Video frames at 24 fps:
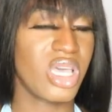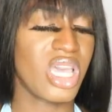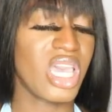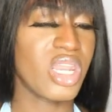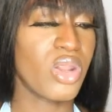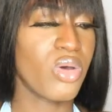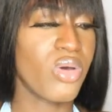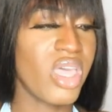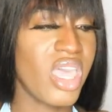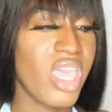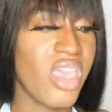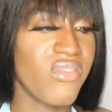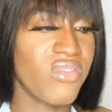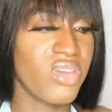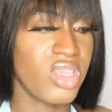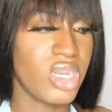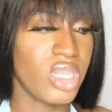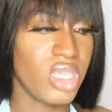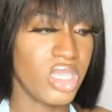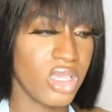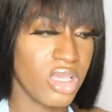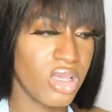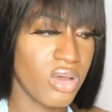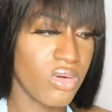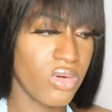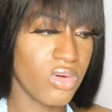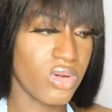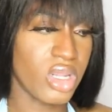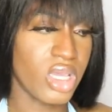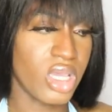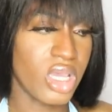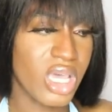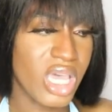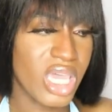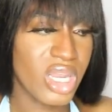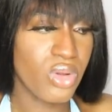I don't have any hold
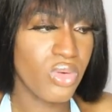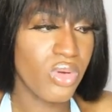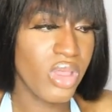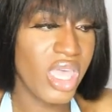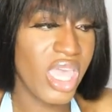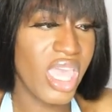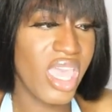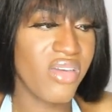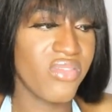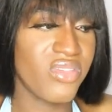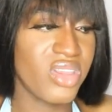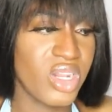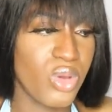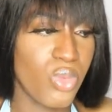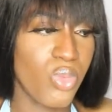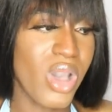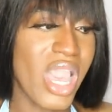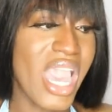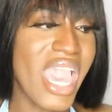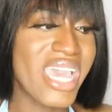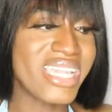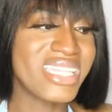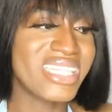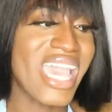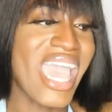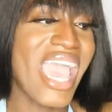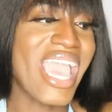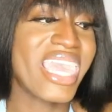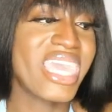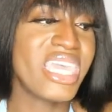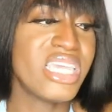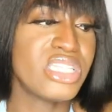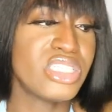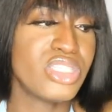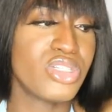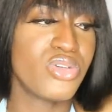on I don't have any well I, I
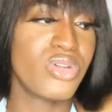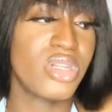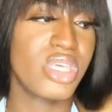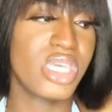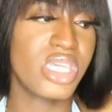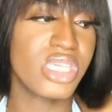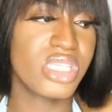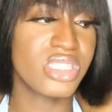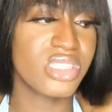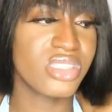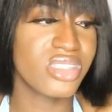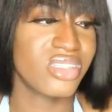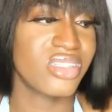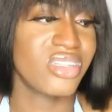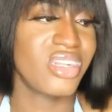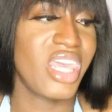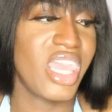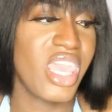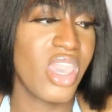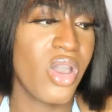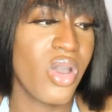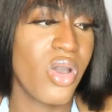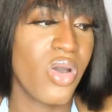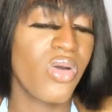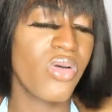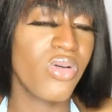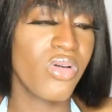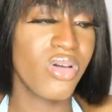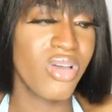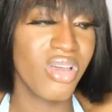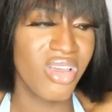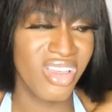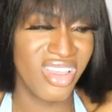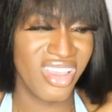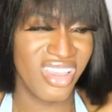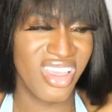can do this now
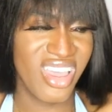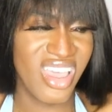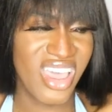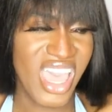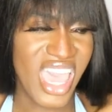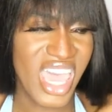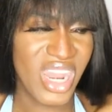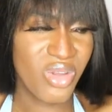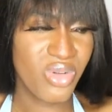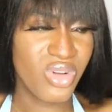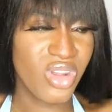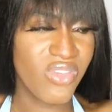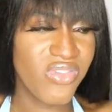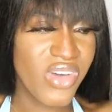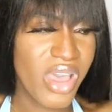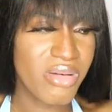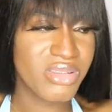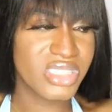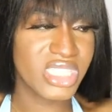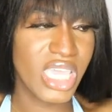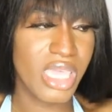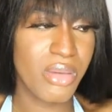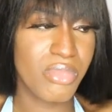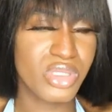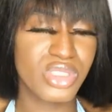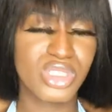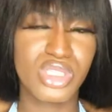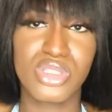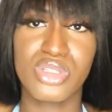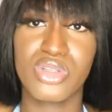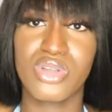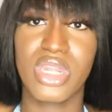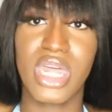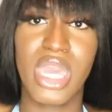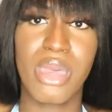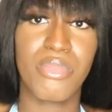I don't know if I was able to
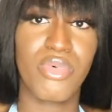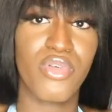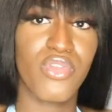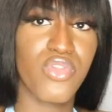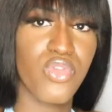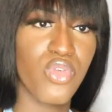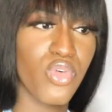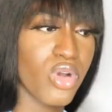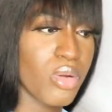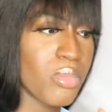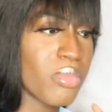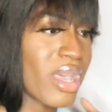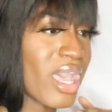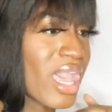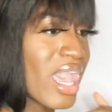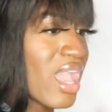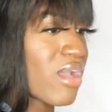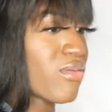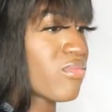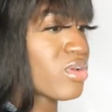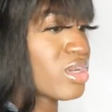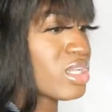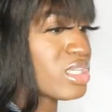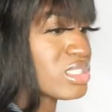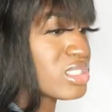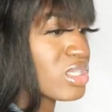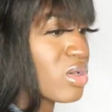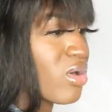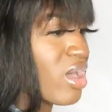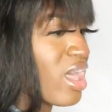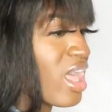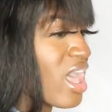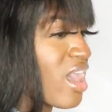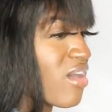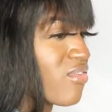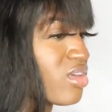do that before but I really
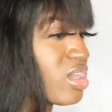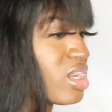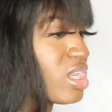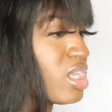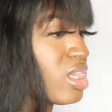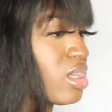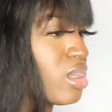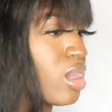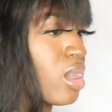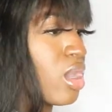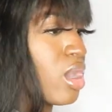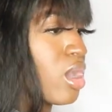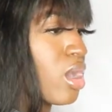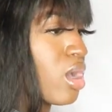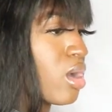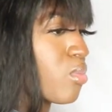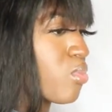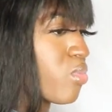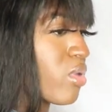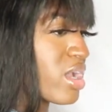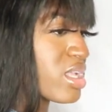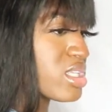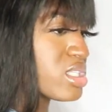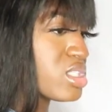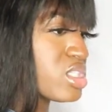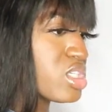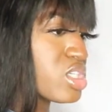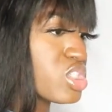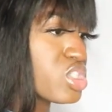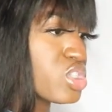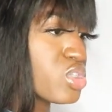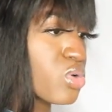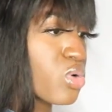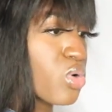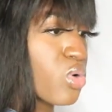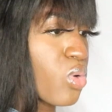don't have any breast
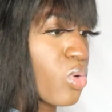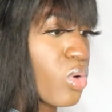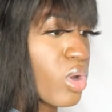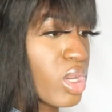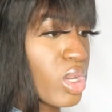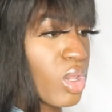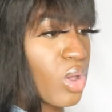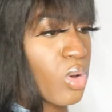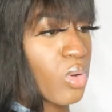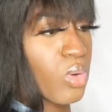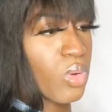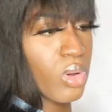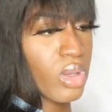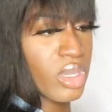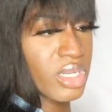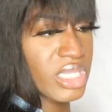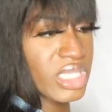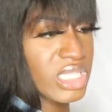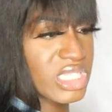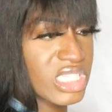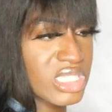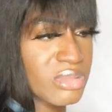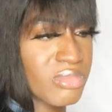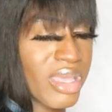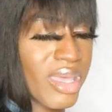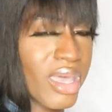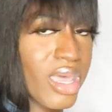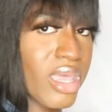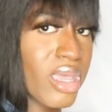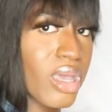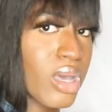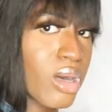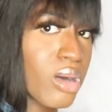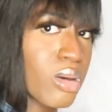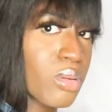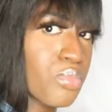tissue going on this is
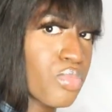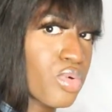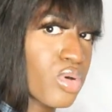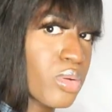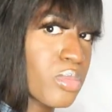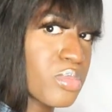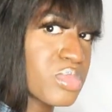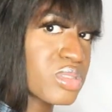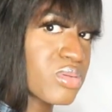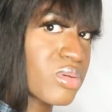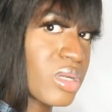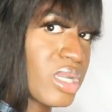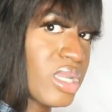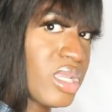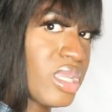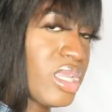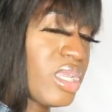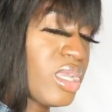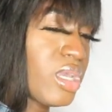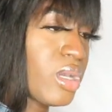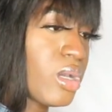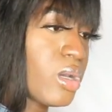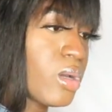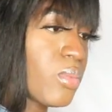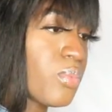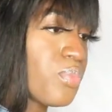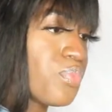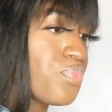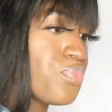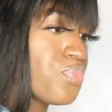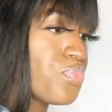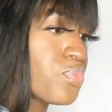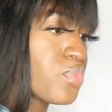my um boobs right here